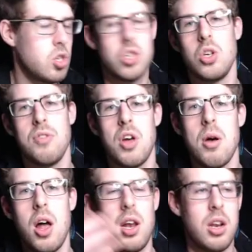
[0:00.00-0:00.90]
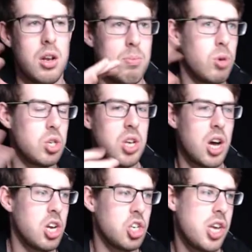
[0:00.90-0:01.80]
Just sort of a little
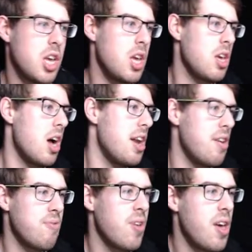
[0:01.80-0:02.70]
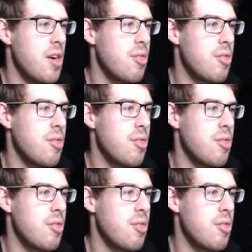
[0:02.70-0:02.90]
montage-y kind of